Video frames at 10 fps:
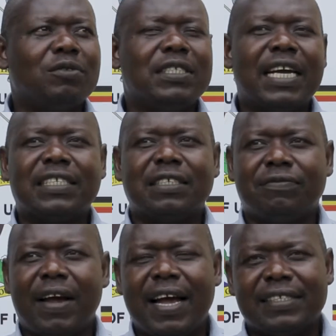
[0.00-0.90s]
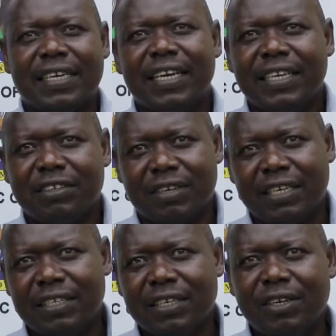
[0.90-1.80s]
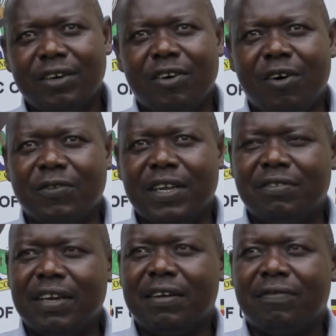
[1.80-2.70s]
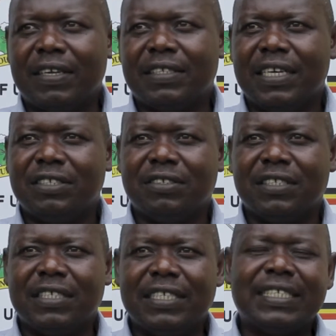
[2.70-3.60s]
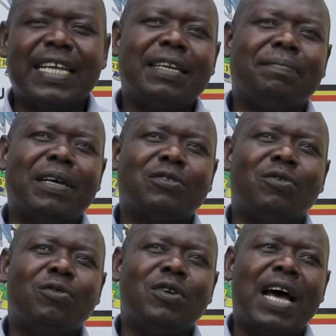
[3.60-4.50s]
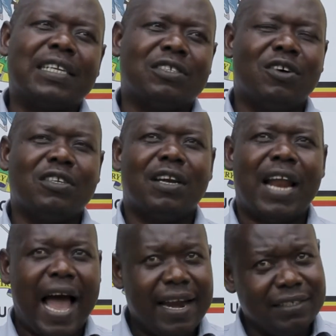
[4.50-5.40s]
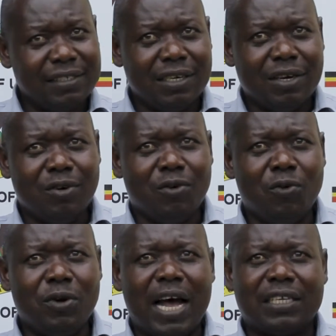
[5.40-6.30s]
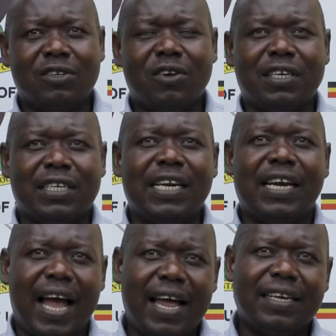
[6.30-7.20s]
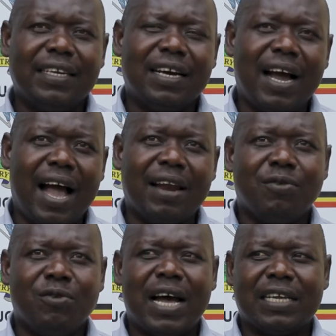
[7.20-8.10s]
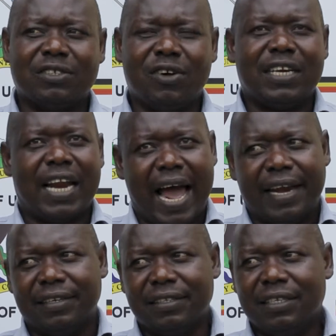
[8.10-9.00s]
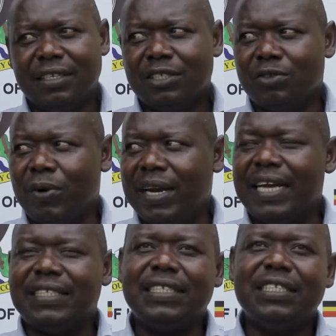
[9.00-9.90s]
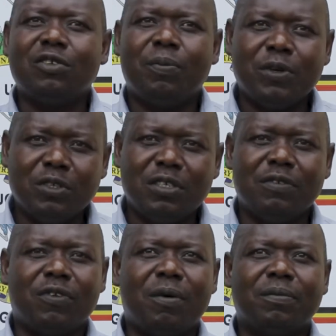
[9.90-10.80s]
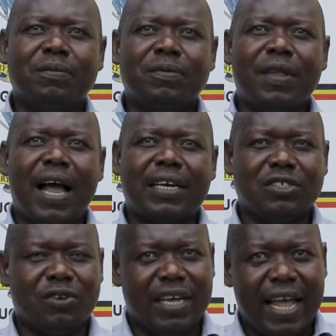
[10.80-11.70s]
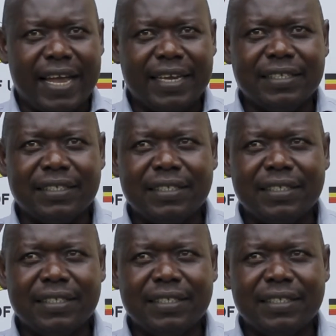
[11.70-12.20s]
to justify as an illiterate of the 21st century is that a person who does not learn, who does not relearn, and who does not learn. So when I see this opportunity from Action Aid,